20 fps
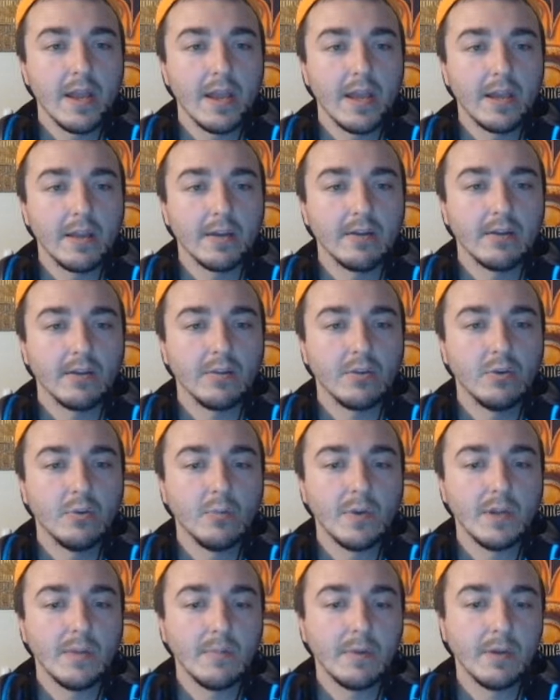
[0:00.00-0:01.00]
and too
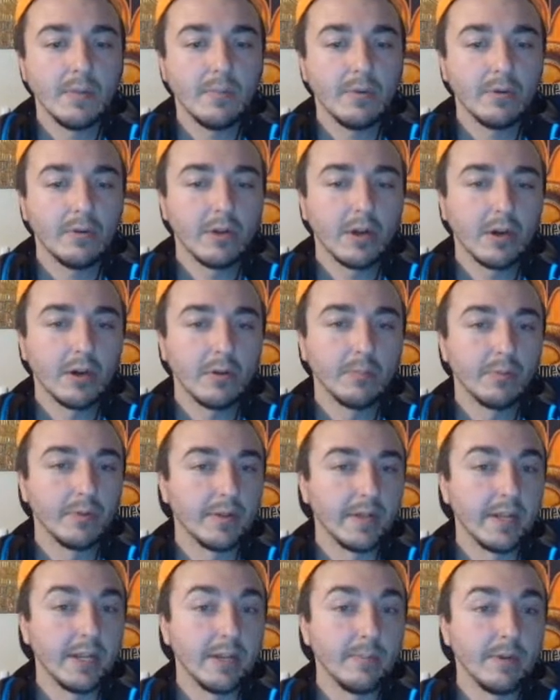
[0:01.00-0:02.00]
many people are
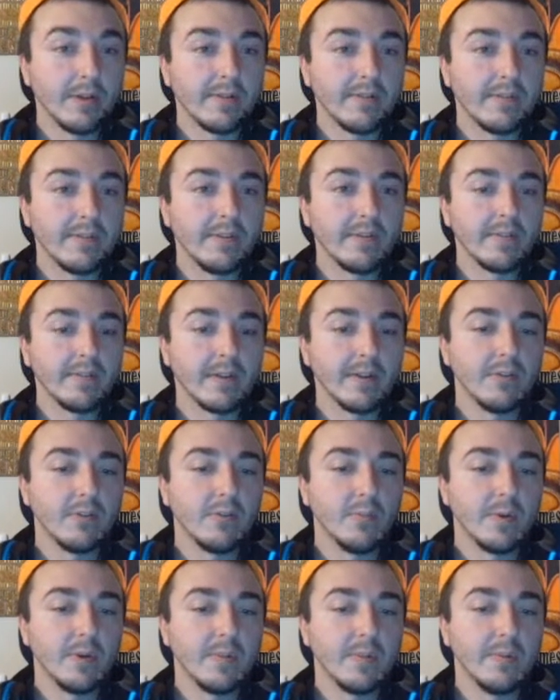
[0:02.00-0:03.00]
playing Bestials and
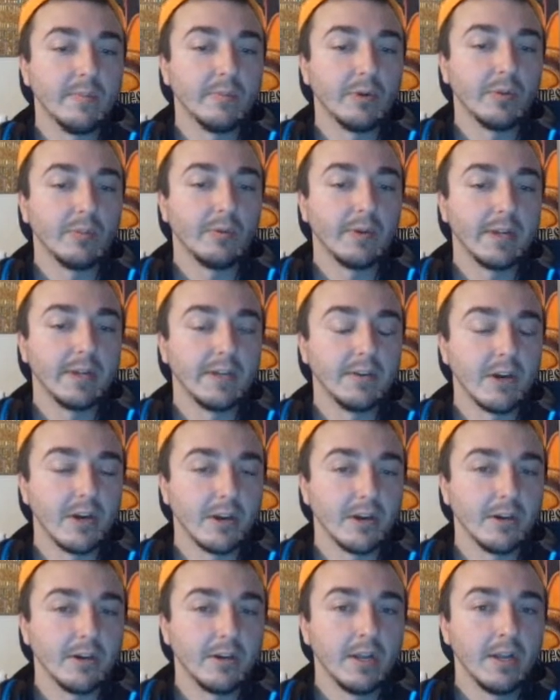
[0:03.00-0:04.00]
too many people are playing Dark,